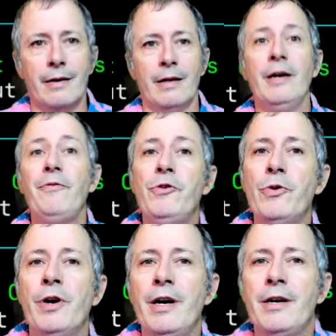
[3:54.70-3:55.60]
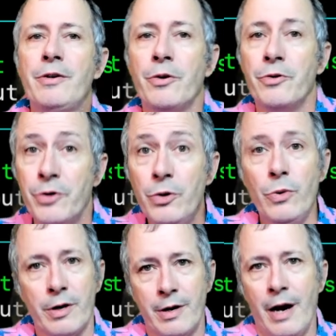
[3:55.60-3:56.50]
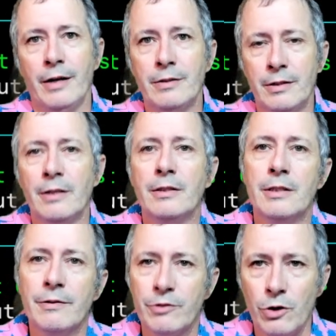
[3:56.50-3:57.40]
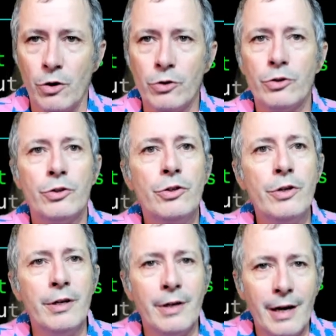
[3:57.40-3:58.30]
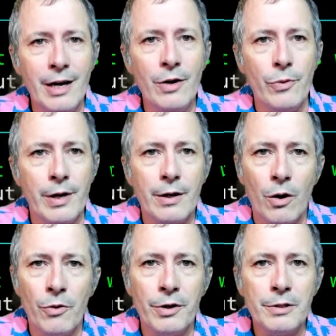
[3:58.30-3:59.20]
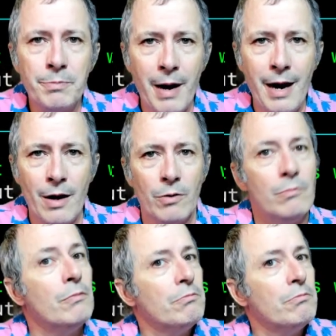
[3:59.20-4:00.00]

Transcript: If you need to do a case sensitive search, you can enter it on this panel,